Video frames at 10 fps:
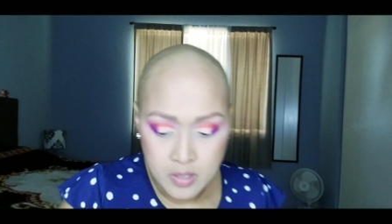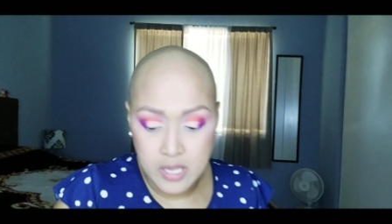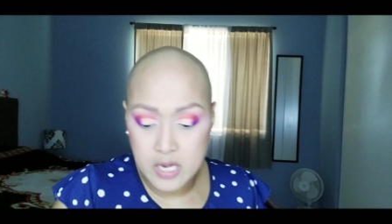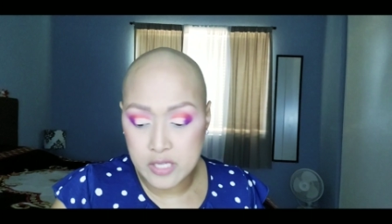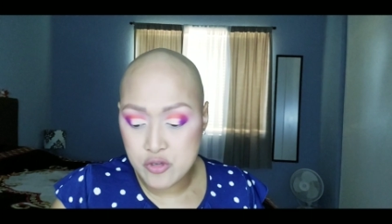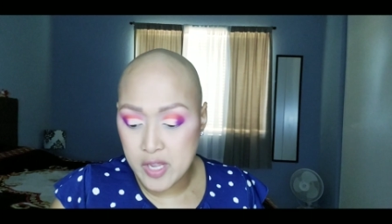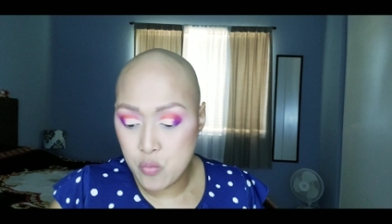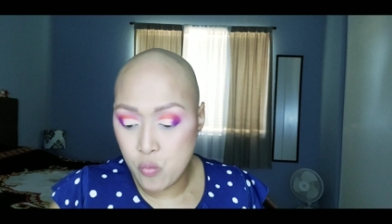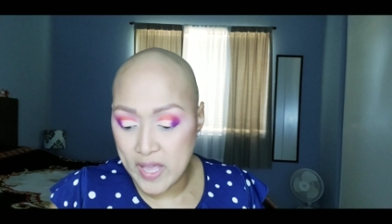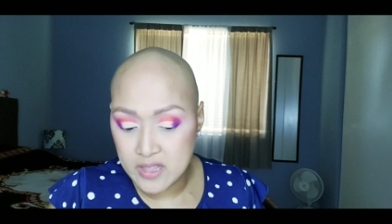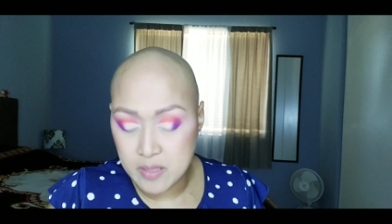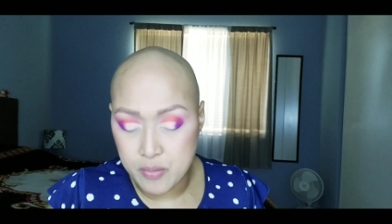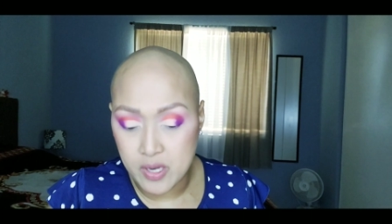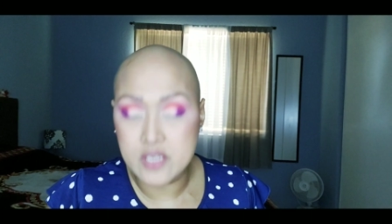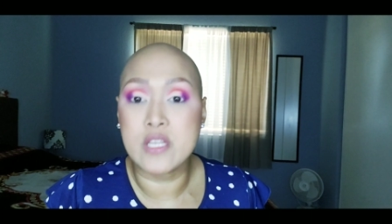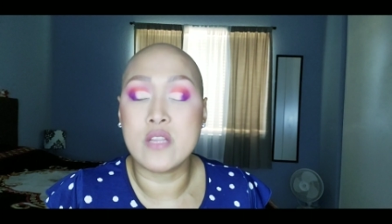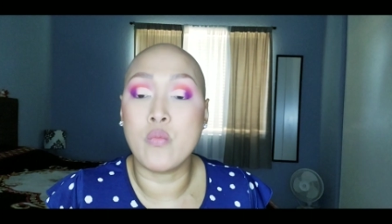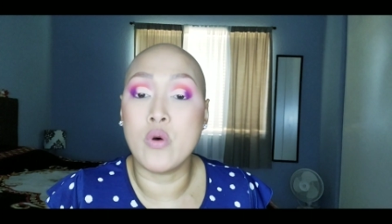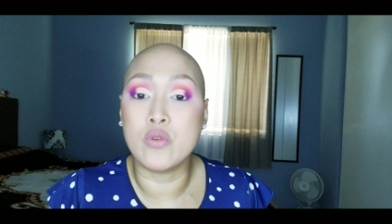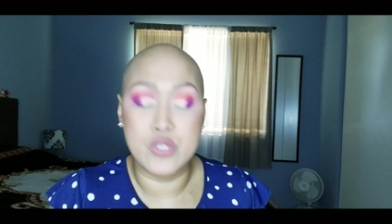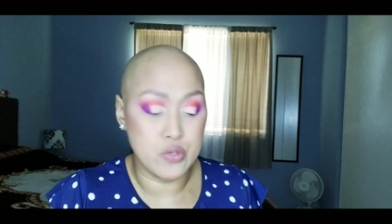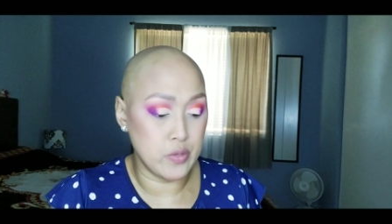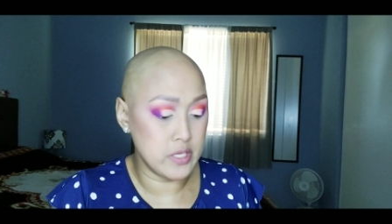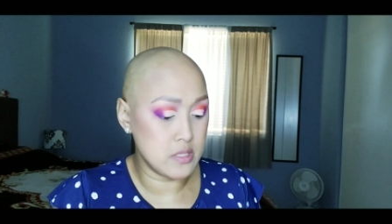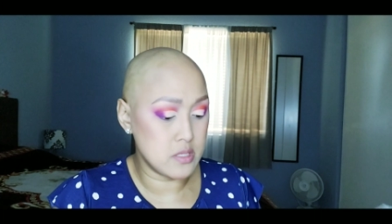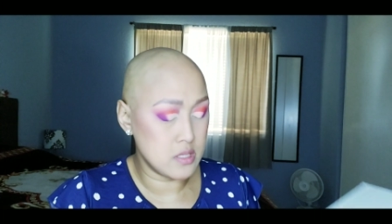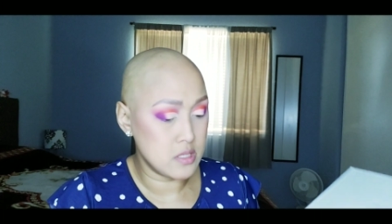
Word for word: And I try to wet the brush and it won't do it.